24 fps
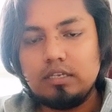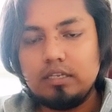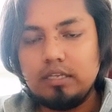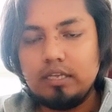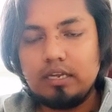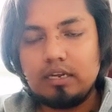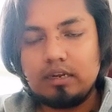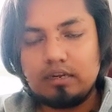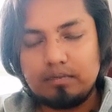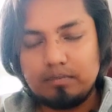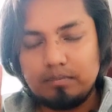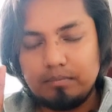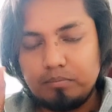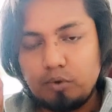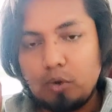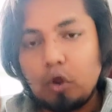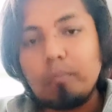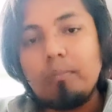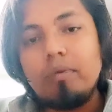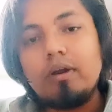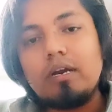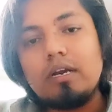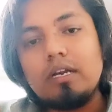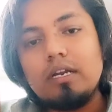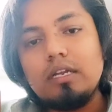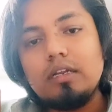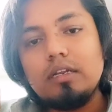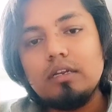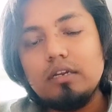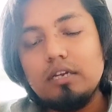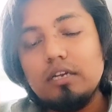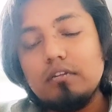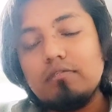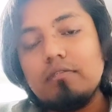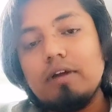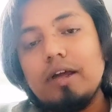They are properly
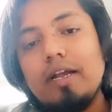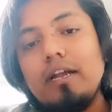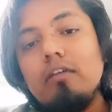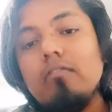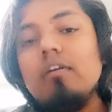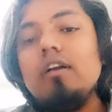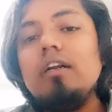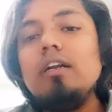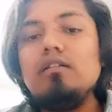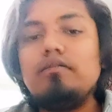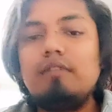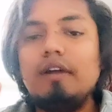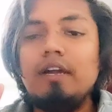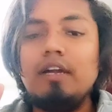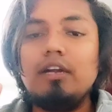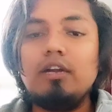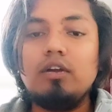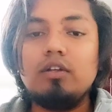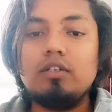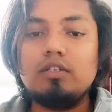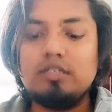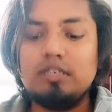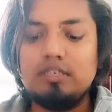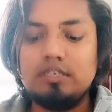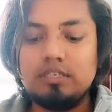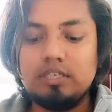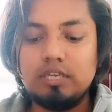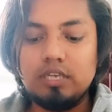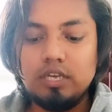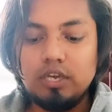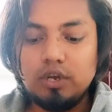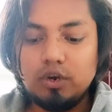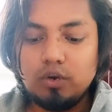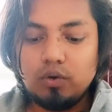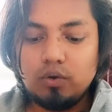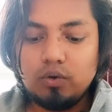defined, well defined constants.
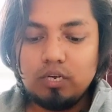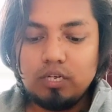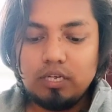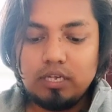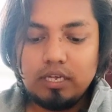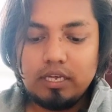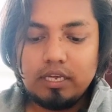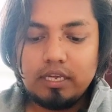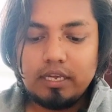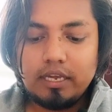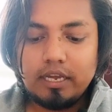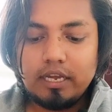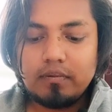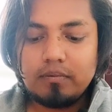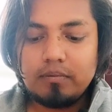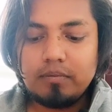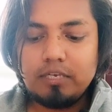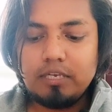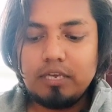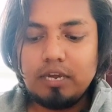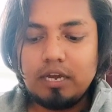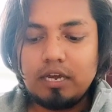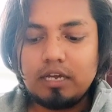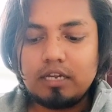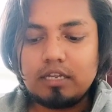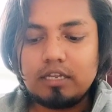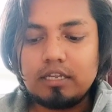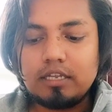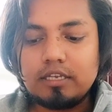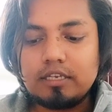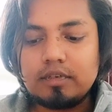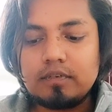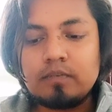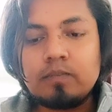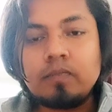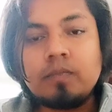Only a and b are
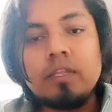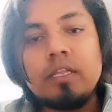there.